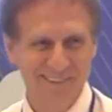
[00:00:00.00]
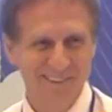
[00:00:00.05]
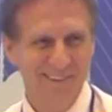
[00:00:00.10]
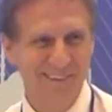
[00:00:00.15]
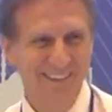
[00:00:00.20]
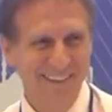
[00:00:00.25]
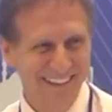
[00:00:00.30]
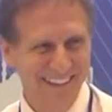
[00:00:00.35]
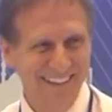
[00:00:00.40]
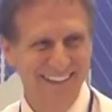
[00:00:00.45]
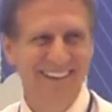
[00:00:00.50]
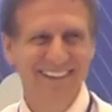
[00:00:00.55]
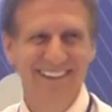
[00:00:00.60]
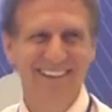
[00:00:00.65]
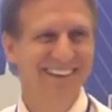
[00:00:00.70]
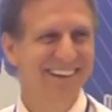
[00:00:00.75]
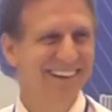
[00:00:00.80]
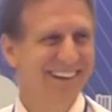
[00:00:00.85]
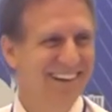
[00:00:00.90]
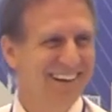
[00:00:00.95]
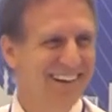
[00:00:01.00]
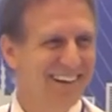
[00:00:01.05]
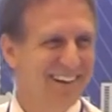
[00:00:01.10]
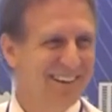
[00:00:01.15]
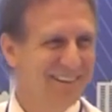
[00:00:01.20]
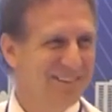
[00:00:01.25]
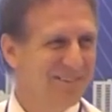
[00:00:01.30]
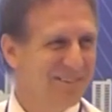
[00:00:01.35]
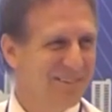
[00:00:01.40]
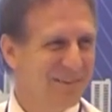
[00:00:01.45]
So
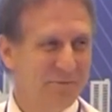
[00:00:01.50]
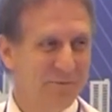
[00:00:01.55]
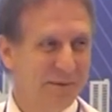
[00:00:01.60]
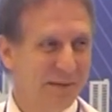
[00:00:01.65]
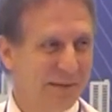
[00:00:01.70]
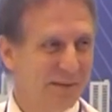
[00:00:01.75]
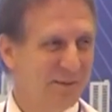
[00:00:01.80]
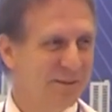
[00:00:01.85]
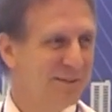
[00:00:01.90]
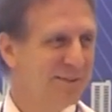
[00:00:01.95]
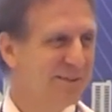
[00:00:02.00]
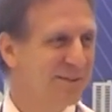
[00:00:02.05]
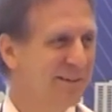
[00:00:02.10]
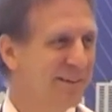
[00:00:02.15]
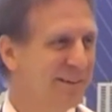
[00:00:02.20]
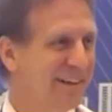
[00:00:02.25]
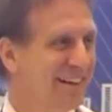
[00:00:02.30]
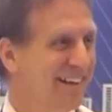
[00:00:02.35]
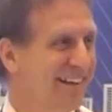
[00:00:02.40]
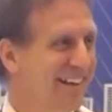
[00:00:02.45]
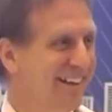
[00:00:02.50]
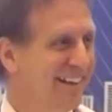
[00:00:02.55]
really good story.